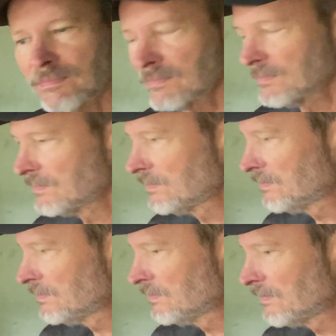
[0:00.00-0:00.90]
Hmm.
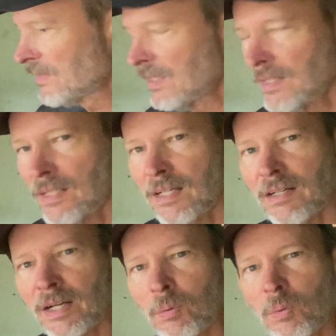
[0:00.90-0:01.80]
All
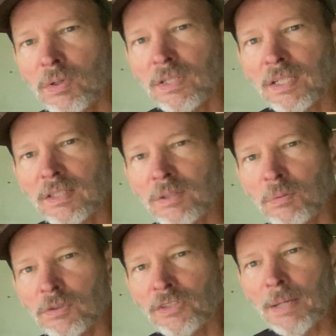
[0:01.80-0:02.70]
right, well, we'll, uh,
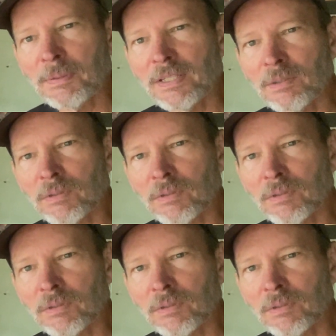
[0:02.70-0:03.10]
we'll stop it here.